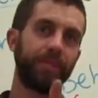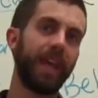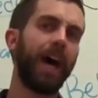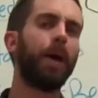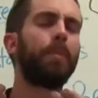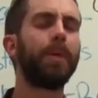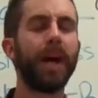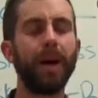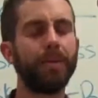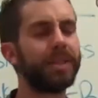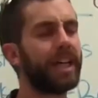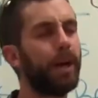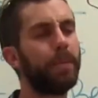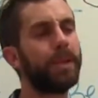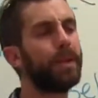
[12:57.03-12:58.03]
I'll promise
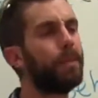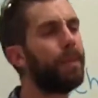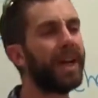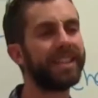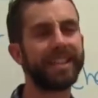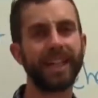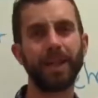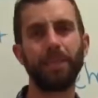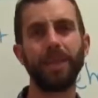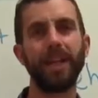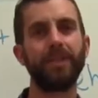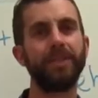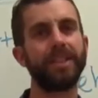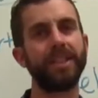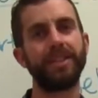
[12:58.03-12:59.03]
I'll be the best I can be
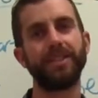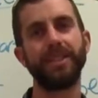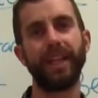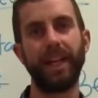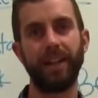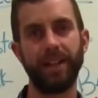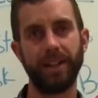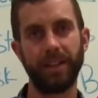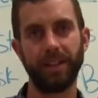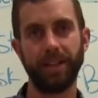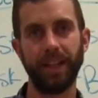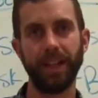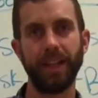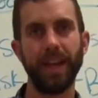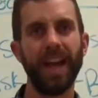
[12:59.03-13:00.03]
every single day,
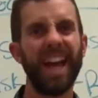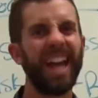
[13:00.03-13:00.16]
right?